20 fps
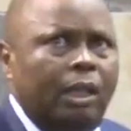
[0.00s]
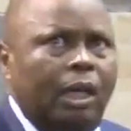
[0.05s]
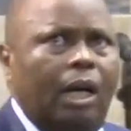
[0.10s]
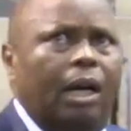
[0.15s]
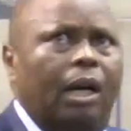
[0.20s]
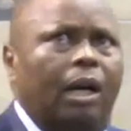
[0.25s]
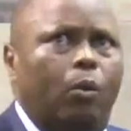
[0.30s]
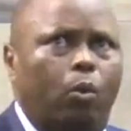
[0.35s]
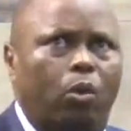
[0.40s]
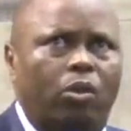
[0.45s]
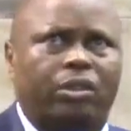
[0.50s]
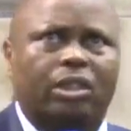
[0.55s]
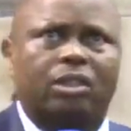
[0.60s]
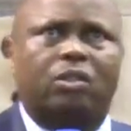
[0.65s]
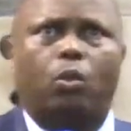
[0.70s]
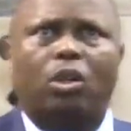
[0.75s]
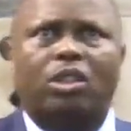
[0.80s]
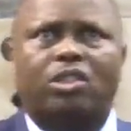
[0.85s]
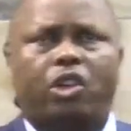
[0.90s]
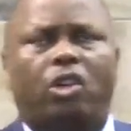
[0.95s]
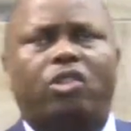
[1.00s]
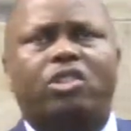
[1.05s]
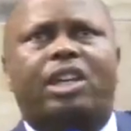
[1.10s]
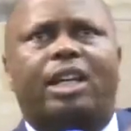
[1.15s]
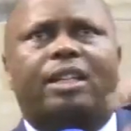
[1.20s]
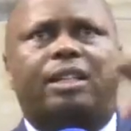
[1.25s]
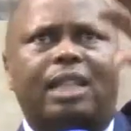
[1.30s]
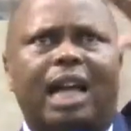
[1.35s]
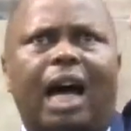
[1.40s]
Uh, this is what John said.